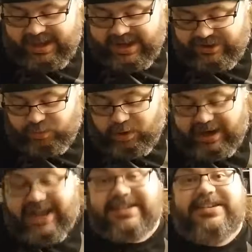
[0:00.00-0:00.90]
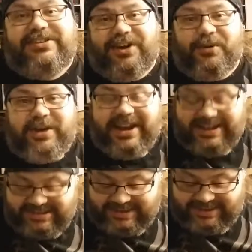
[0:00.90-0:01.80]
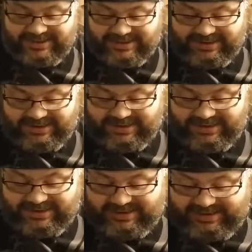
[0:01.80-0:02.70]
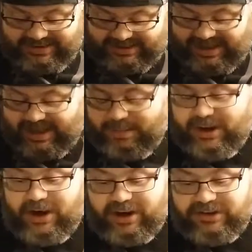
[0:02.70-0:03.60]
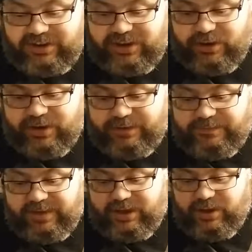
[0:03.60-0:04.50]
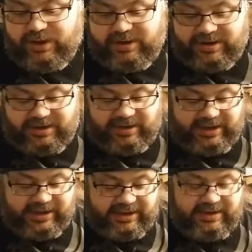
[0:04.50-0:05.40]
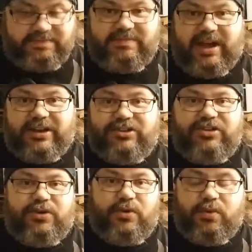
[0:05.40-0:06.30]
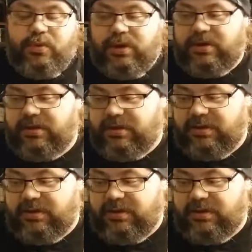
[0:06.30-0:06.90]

each one has its own disc. I mean, honestly, you could have done like a two